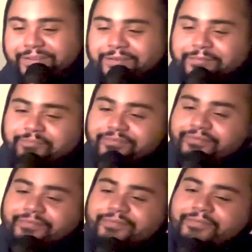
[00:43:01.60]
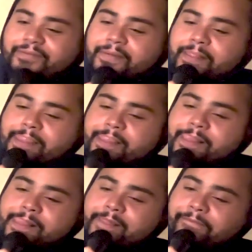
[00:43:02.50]

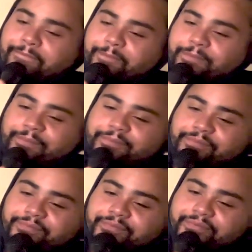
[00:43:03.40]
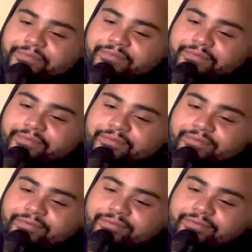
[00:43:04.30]

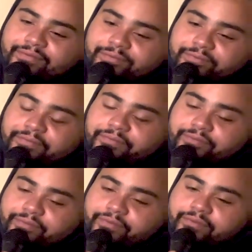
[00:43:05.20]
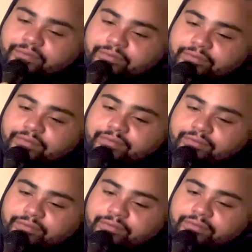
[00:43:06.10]

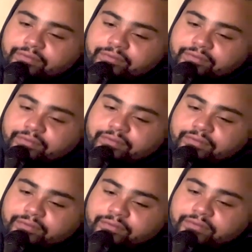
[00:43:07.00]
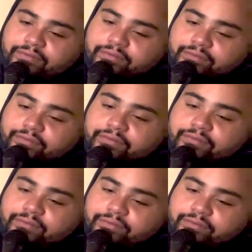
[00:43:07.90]

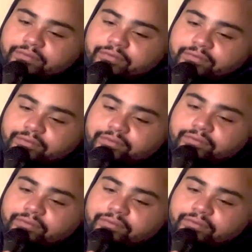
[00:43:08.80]
This person isn't speaking.